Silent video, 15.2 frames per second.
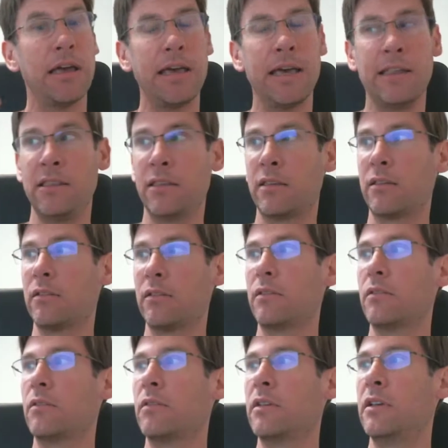And
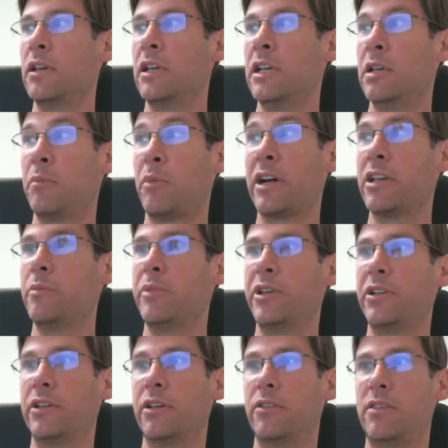in my
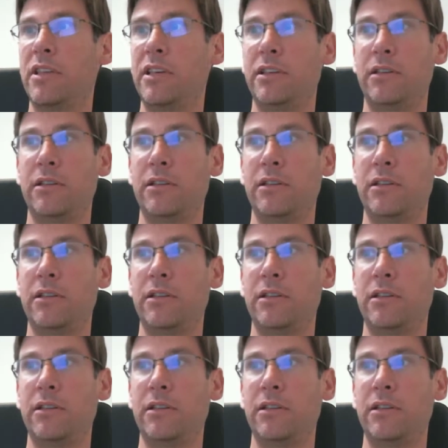opinion,